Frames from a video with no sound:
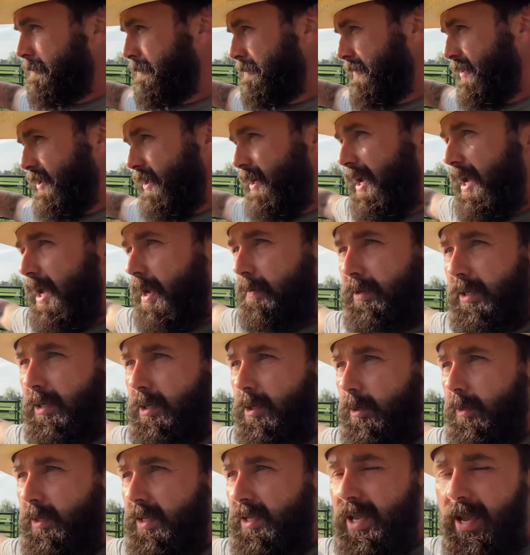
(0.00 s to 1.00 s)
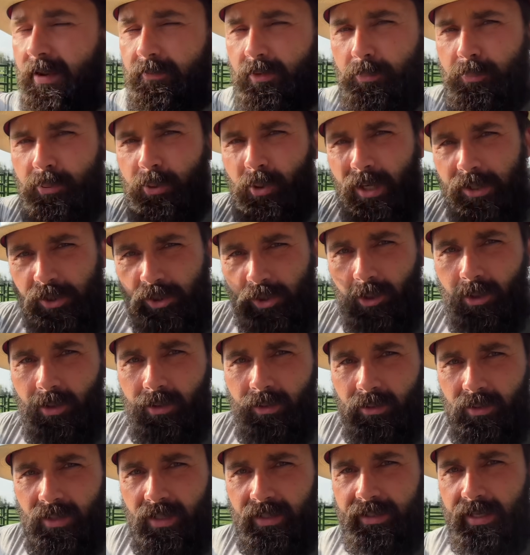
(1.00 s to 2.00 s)
They're heavy duty, heavy pressure,
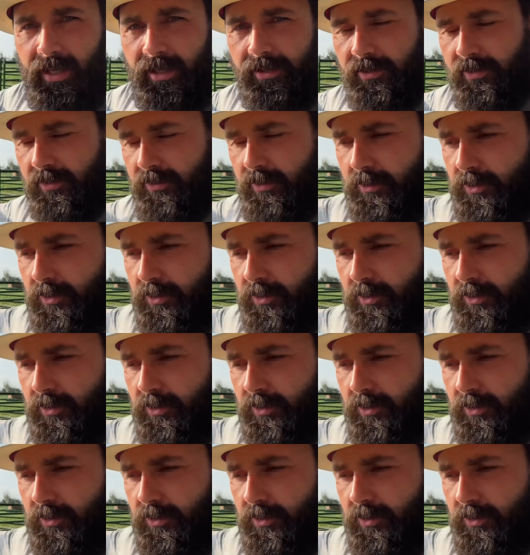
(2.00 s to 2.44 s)
I guess is the